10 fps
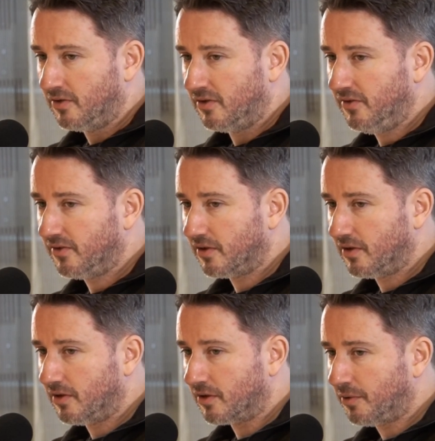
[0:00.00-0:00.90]
this
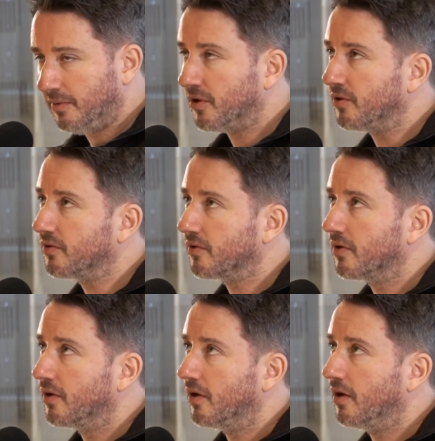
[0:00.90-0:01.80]
agreement
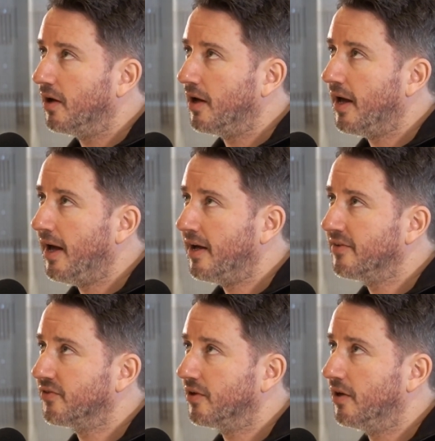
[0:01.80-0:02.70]

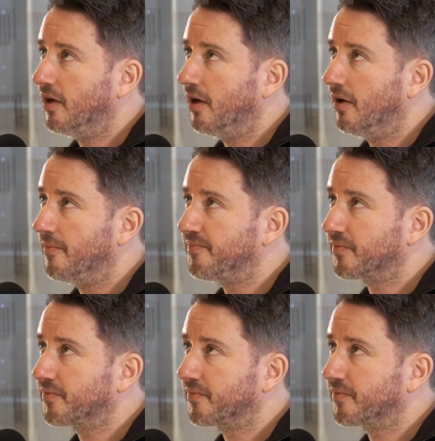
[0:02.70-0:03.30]
has a